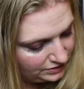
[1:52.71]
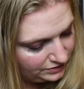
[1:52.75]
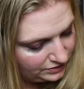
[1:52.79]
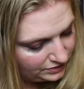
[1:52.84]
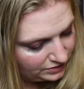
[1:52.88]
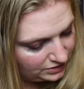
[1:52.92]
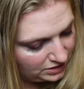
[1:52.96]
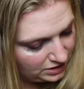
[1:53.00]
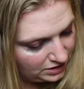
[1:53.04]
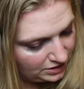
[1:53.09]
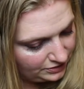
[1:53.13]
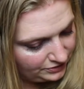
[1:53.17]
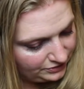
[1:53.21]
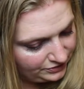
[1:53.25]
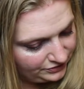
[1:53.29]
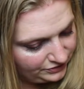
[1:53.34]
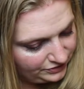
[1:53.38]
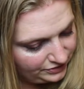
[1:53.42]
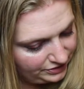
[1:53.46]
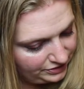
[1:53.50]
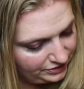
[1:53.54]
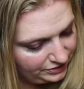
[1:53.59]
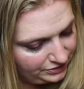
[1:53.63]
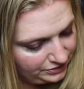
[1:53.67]
The
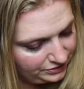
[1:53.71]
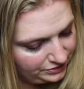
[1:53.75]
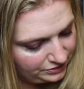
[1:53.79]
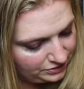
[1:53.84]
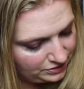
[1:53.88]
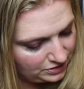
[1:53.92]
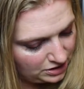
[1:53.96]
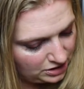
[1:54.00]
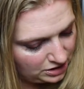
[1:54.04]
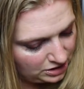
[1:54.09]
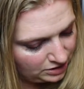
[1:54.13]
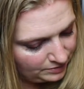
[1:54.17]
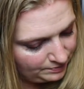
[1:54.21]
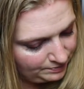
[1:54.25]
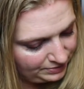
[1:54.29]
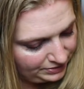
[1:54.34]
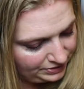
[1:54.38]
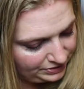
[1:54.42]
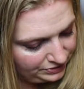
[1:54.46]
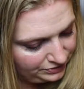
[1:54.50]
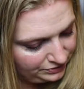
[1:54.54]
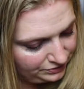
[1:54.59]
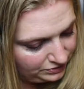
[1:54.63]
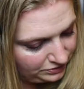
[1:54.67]
colors in here are
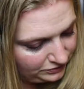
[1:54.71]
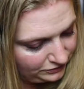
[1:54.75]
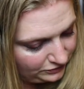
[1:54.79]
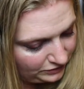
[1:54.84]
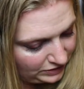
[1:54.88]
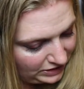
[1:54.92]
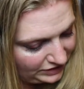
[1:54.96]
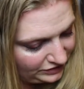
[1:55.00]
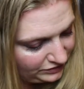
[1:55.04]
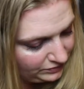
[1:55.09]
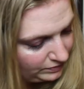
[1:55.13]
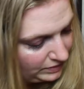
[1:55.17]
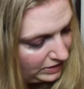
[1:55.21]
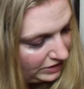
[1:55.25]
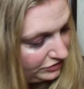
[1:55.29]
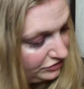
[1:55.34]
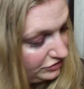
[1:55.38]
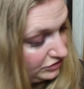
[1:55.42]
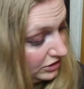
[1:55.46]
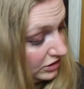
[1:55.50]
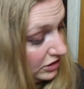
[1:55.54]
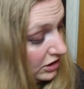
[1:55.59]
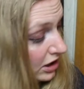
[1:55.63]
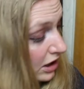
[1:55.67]
beautiful. I
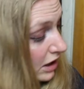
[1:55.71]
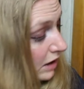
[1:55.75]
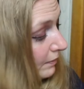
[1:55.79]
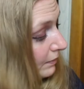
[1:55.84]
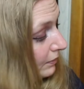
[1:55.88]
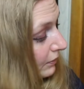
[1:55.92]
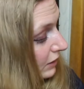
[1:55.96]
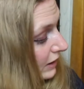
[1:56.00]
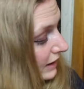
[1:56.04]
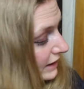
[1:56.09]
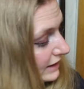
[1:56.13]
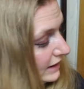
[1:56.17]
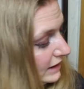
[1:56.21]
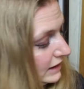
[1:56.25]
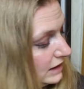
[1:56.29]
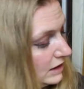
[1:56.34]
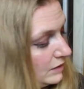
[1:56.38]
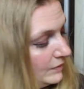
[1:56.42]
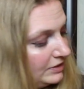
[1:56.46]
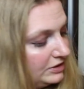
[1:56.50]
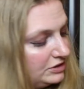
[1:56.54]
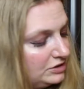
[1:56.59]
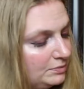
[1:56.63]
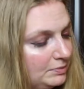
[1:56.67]
swatched a couple. I
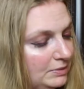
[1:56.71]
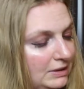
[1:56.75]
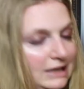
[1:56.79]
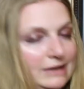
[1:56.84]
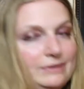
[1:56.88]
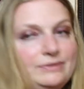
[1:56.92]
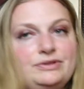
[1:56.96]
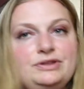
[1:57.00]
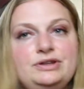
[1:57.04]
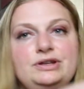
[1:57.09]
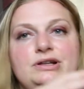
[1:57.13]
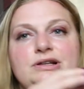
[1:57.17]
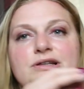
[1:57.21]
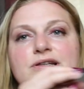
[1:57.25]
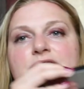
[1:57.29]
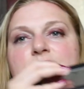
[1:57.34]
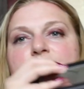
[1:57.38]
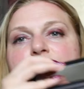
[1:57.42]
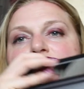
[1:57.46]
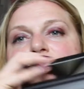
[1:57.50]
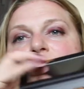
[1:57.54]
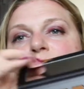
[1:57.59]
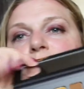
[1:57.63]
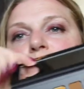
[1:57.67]
cannot wait to play with it a
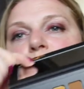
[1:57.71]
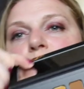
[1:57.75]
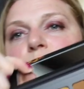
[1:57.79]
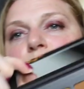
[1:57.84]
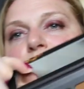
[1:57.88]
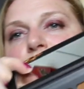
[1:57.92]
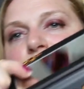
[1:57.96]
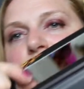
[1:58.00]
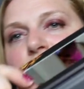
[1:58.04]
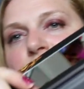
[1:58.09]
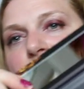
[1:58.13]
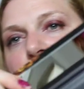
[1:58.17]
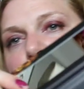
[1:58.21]
little bit more.